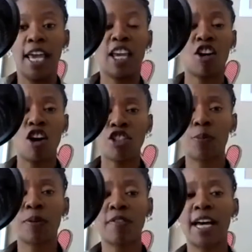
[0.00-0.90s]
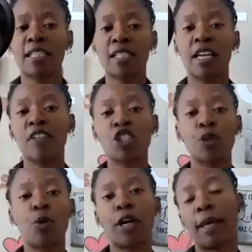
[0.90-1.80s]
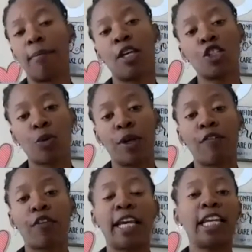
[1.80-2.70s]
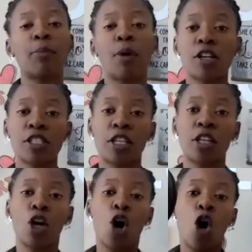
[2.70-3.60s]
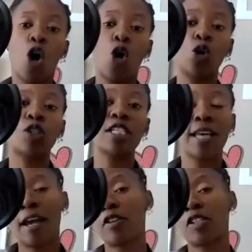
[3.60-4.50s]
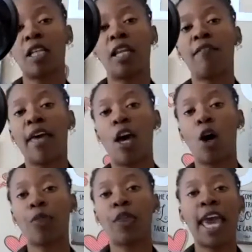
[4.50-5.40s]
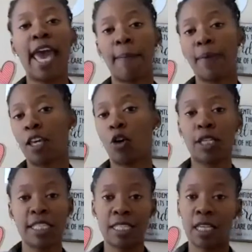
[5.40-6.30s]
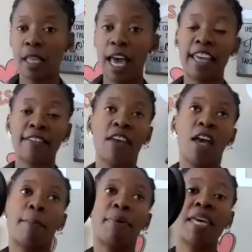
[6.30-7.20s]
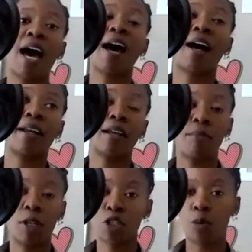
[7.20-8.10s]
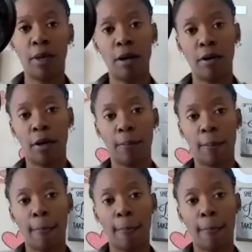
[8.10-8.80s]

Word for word: It also provides loving support and mentoring for any person who desires to live a healthy, happy, and holistic life beyond a mental barrier.